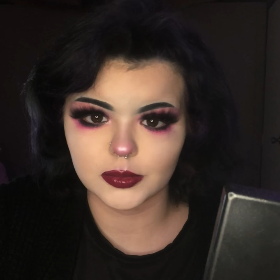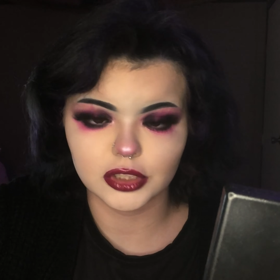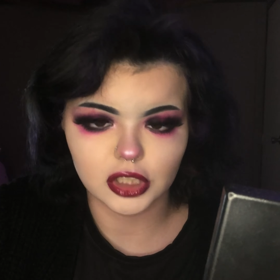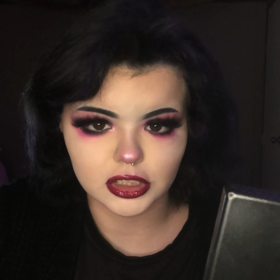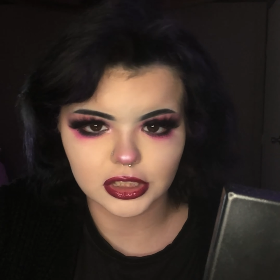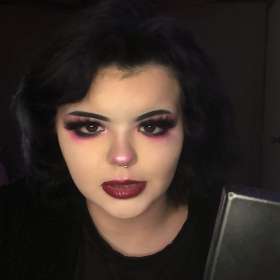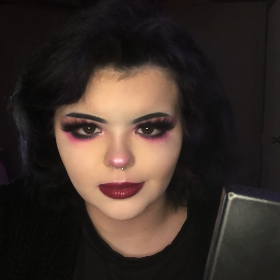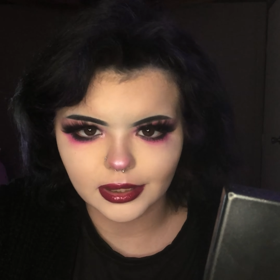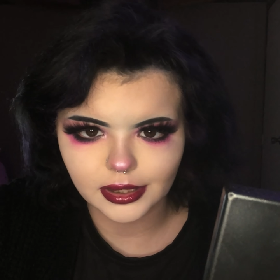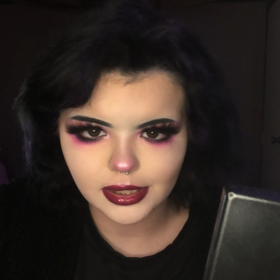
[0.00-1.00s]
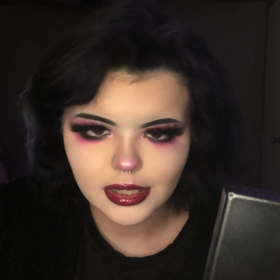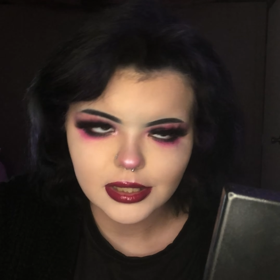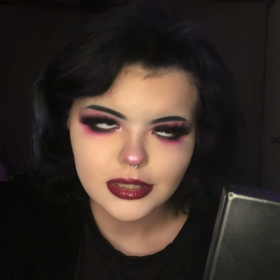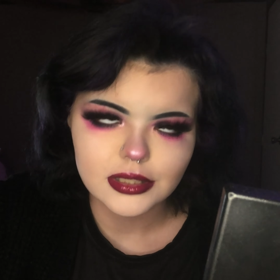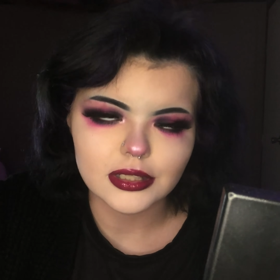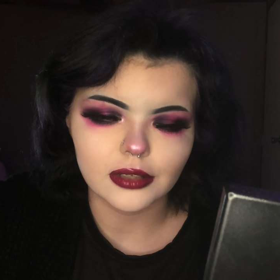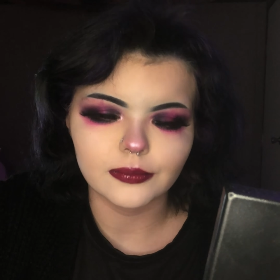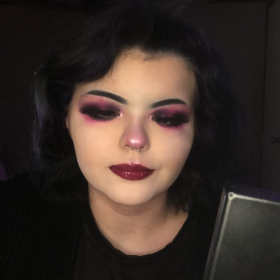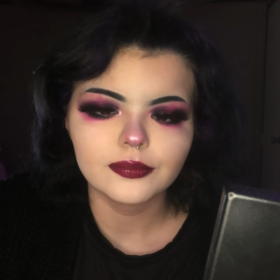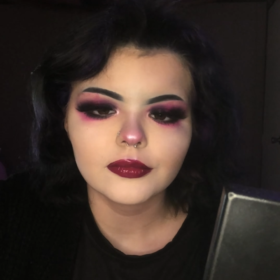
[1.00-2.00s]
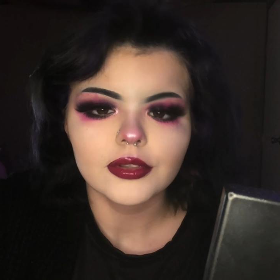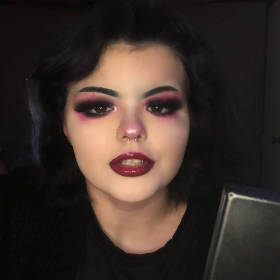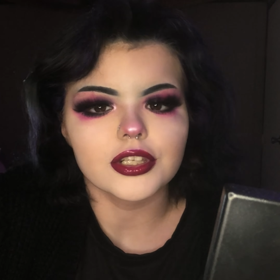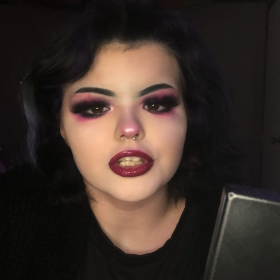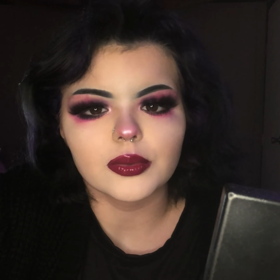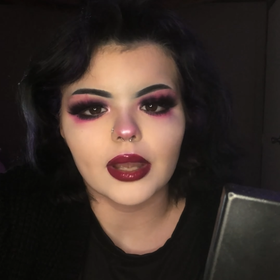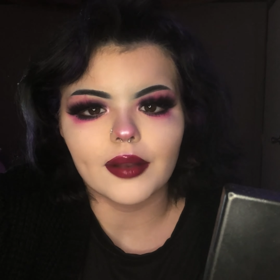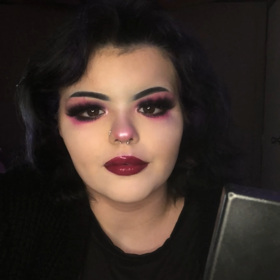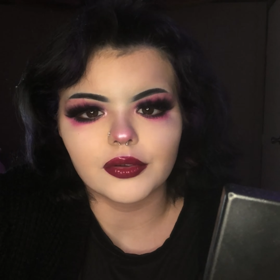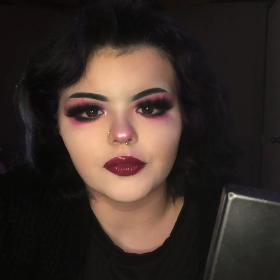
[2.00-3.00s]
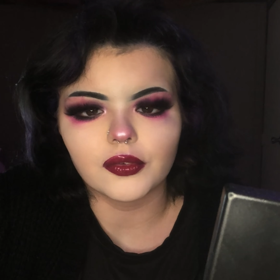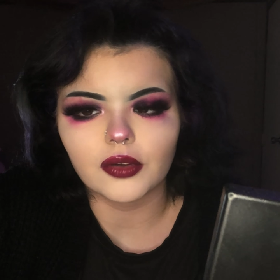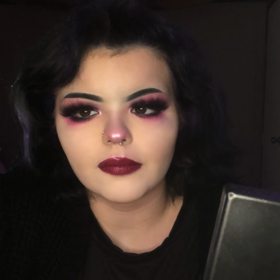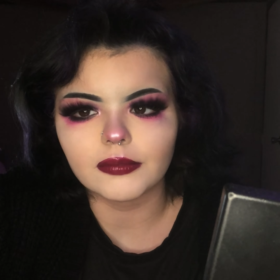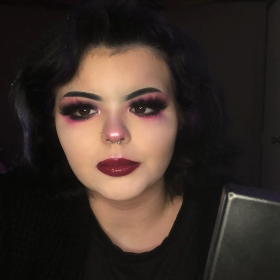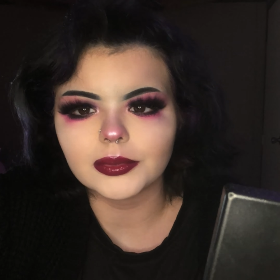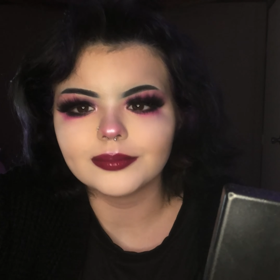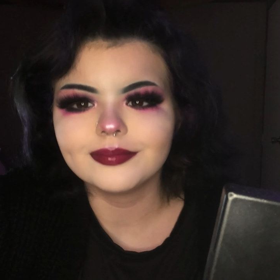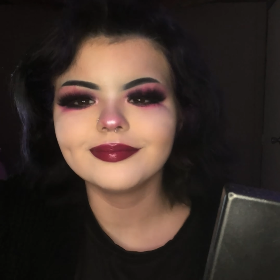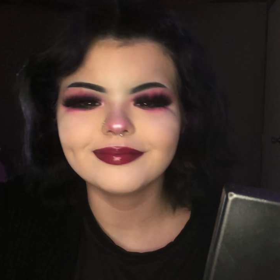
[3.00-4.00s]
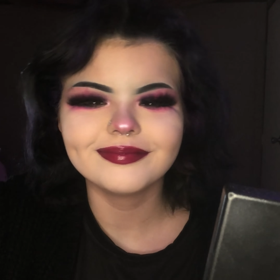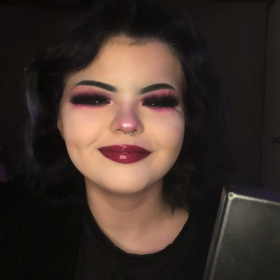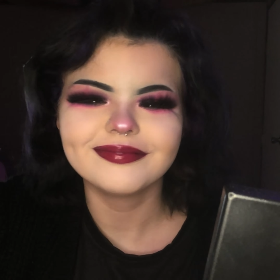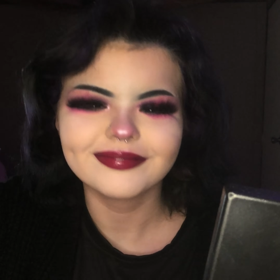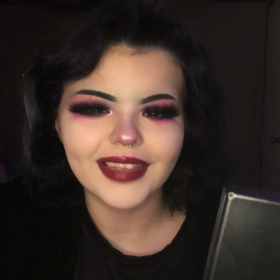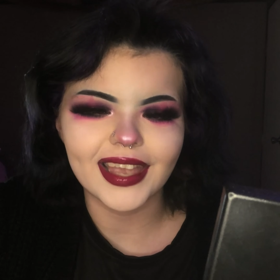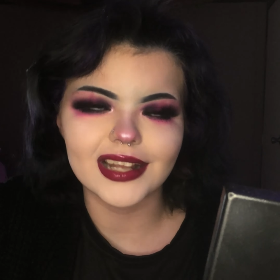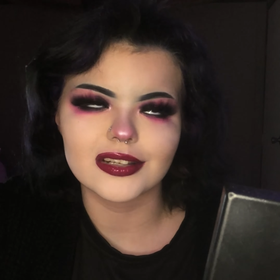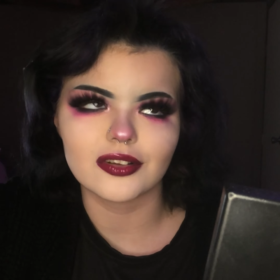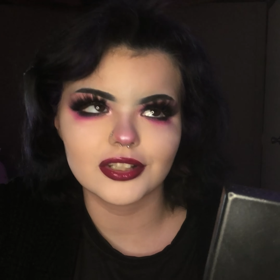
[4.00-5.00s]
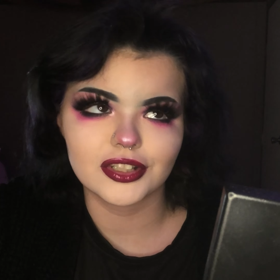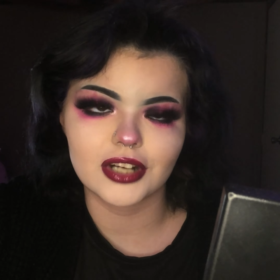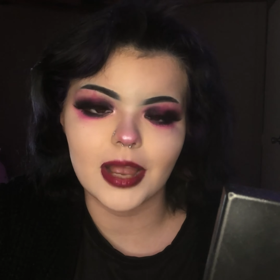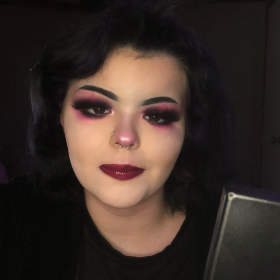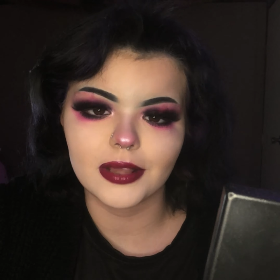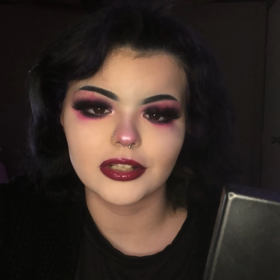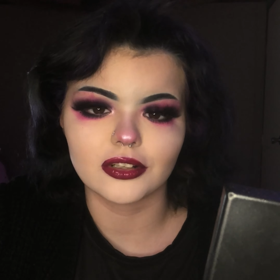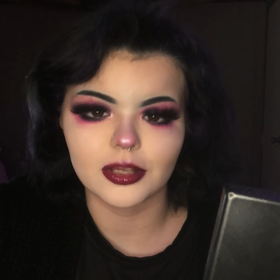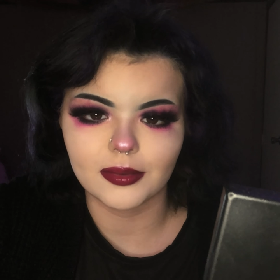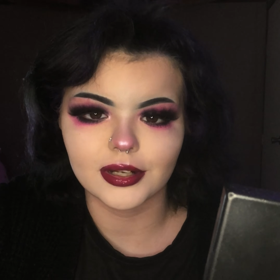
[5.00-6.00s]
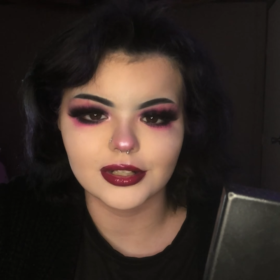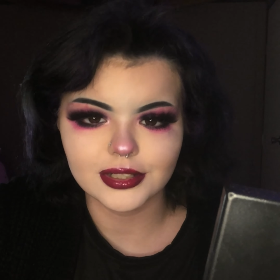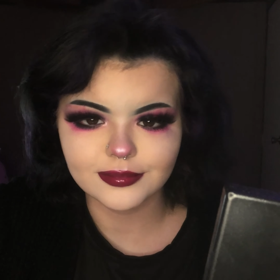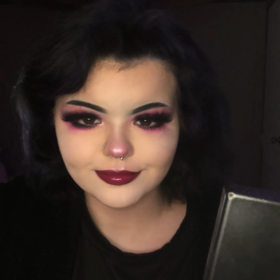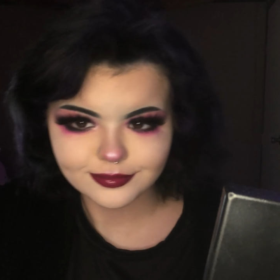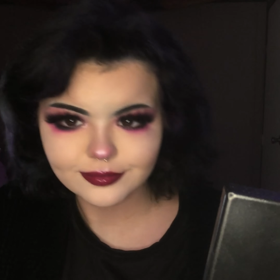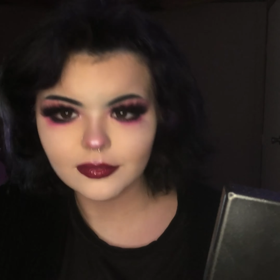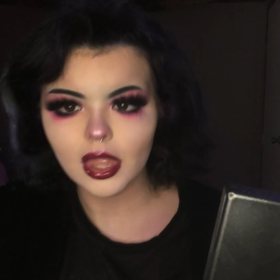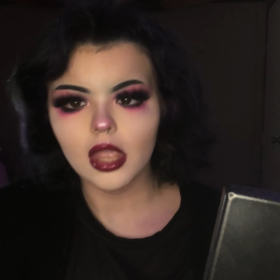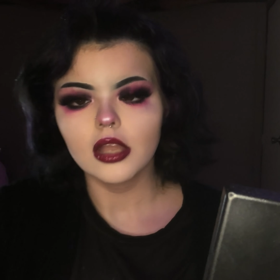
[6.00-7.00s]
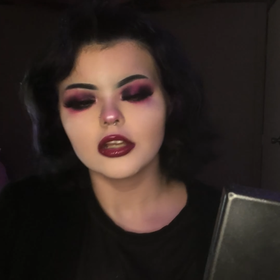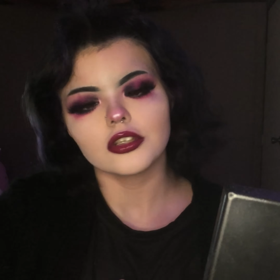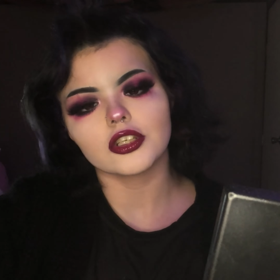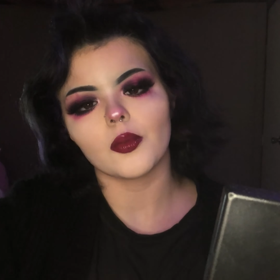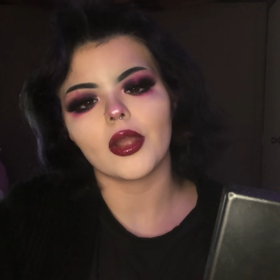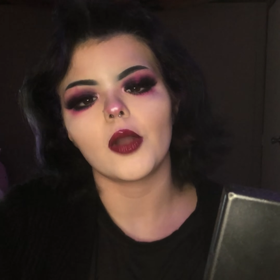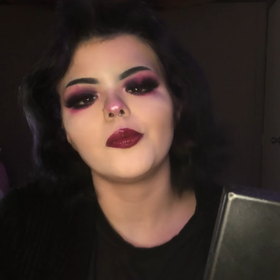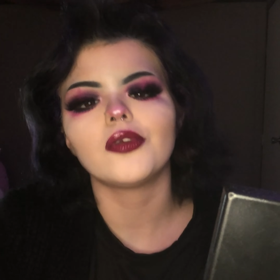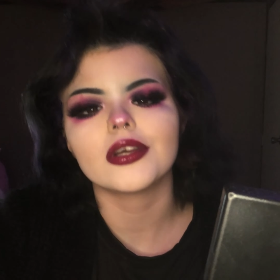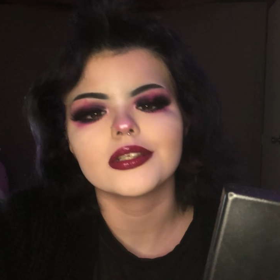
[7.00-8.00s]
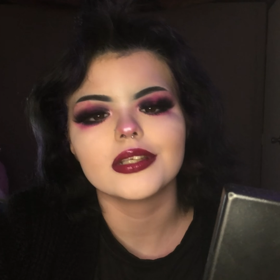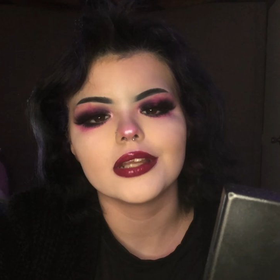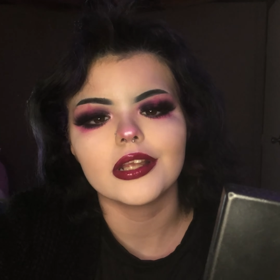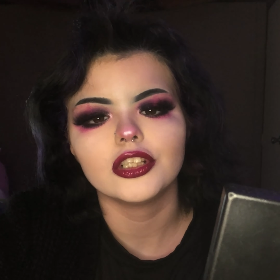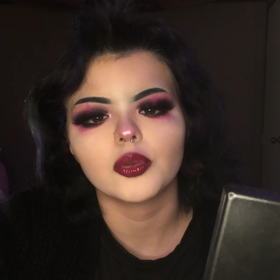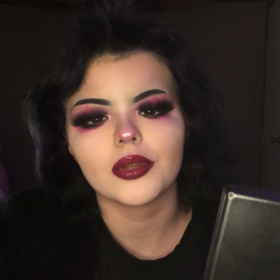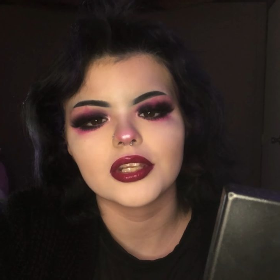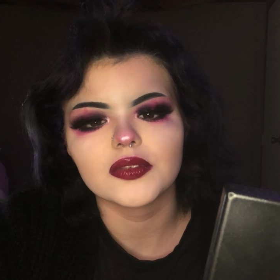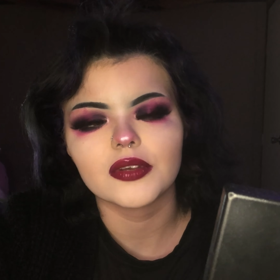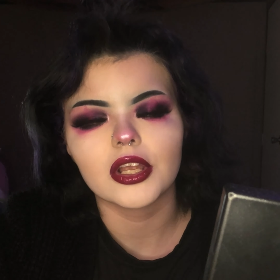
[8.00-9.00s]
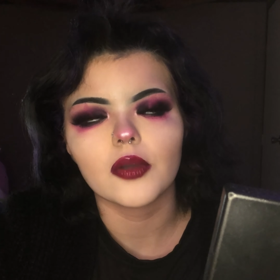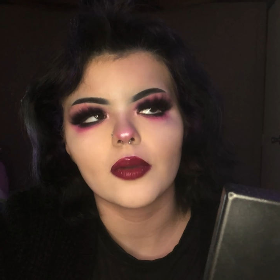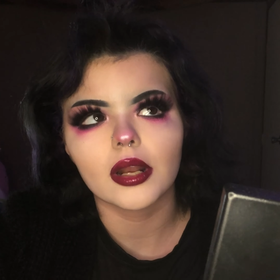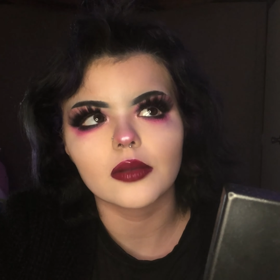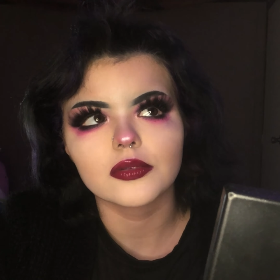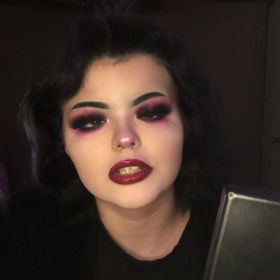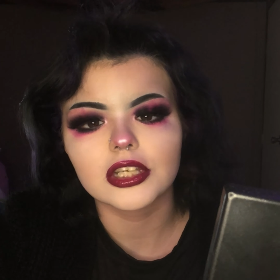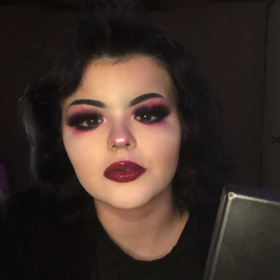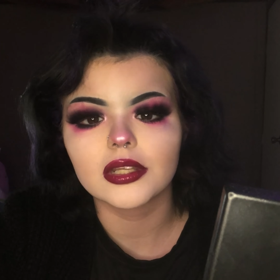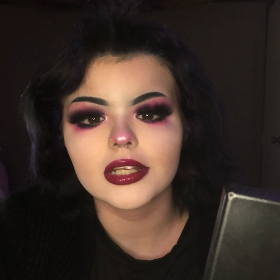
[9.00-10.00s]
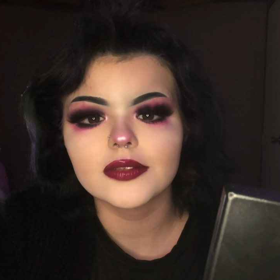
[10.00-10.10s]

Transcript: judge anybody, so just do it however you feel comfortable, and as long as you're happy, that's all that matters. So I hope you guys did enjoy this video, and I will see you in the next